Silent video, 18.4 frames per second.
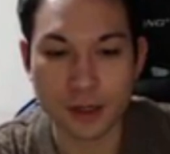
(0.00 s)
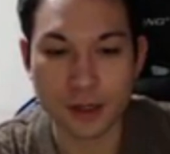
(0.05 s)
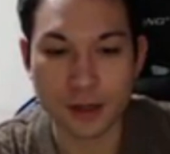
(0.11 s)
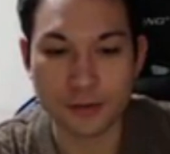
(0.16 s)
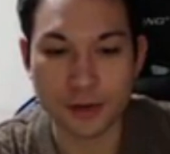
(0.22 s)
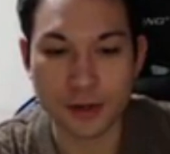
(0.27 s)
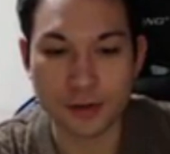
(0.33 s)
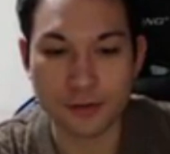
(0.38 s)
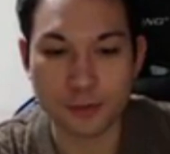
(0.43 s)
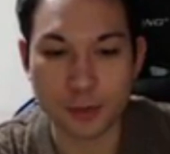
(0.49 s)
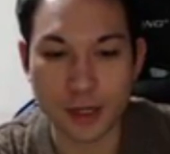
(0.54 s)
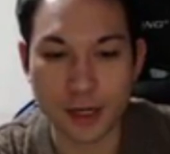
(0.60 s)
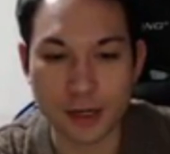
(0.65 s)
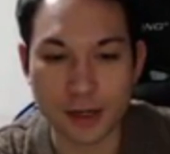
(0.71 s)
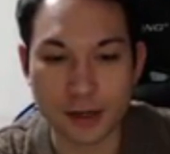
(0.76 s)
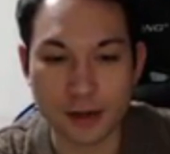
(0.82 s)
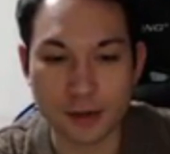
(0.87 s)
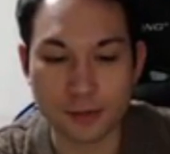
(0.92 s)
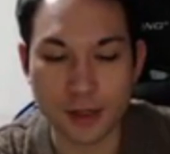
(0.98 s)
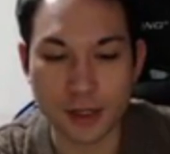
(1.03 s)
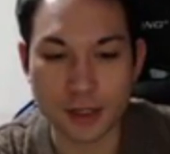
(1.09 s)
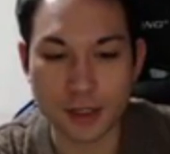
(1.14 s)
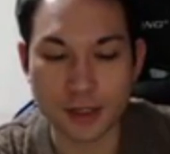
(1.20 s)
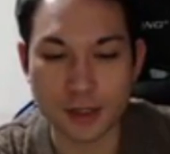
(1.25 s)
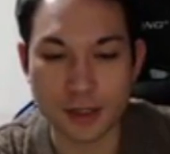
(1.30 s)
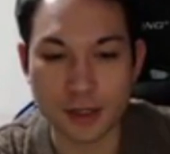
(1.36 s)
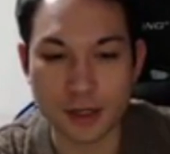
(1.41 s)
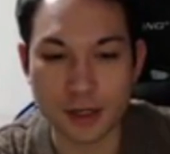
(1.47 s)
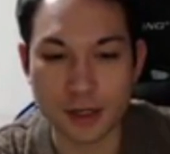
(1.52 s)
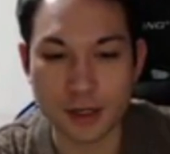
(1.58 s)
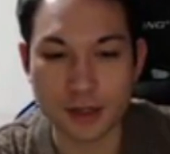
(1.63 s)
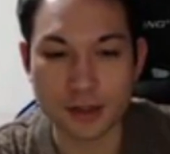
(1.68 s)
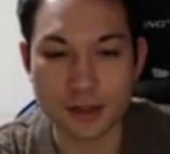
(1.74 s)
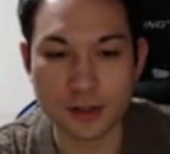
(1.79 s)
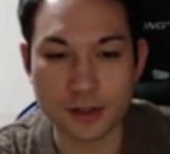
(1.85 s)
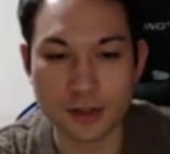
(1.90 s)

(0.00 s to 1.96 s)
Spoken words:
Even if black Place the cut.